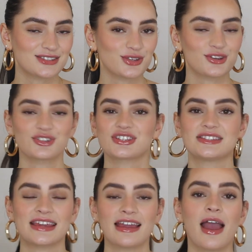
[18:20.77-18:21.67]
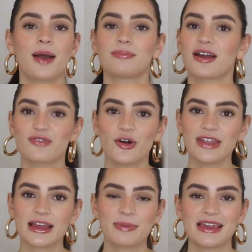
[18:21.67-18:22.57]
so you can just see my roll
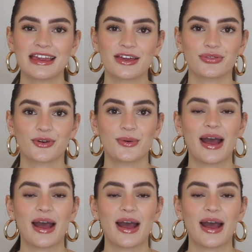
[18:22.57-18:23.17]
neck peeking through,